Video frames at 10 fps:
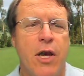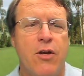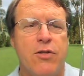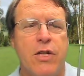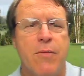
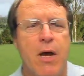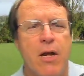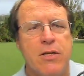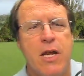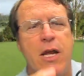interesting
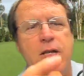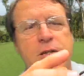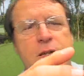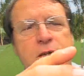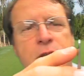about it is it
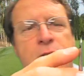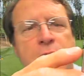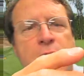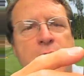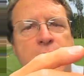has this
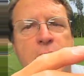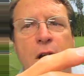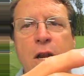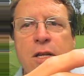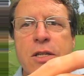
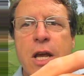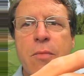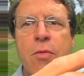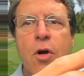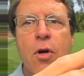solid
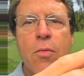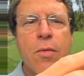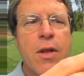state probe